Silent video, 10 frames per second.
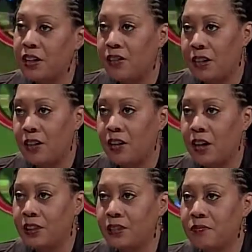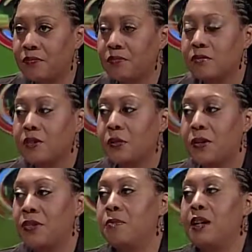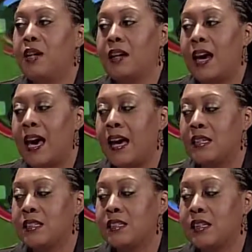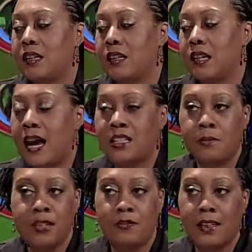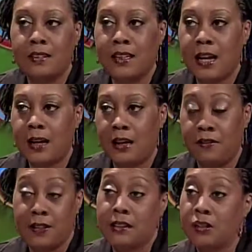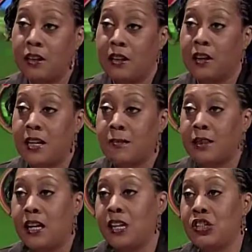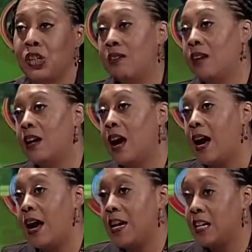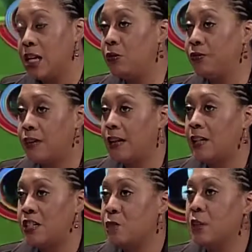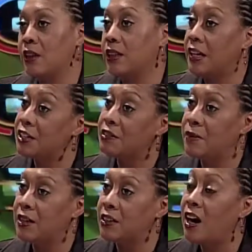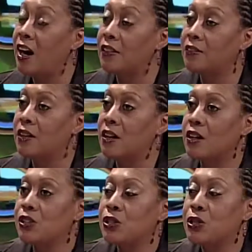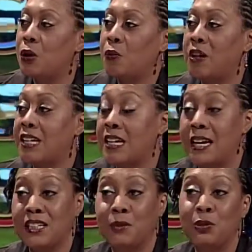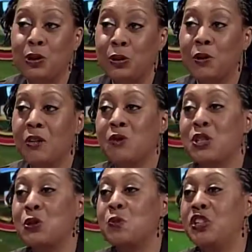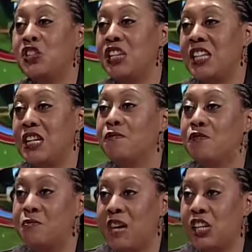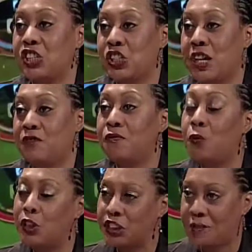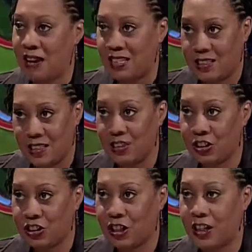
credit card with me, and he asked me to fill out the credit card application, and he would fill out his part later and mail it off. So what he ended up doing was switching the information, forging my signature.